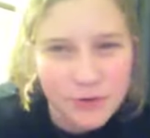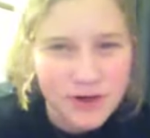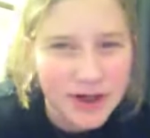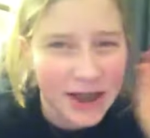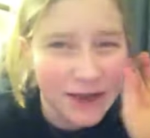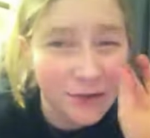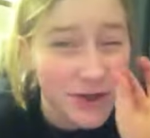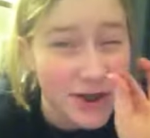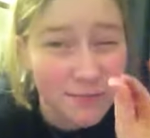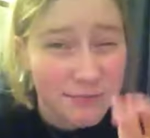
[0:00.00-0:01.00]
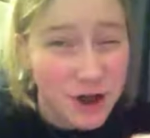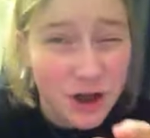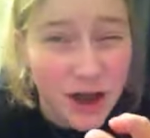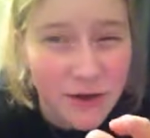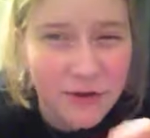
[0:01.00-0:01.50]
there's, like, that little
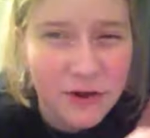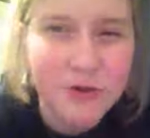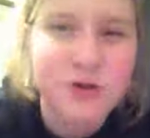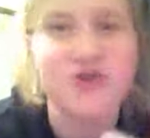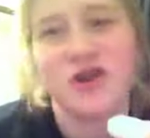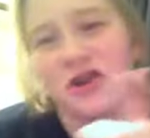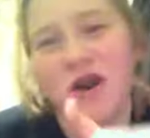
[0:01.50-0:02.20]
smidge left, and you're just like,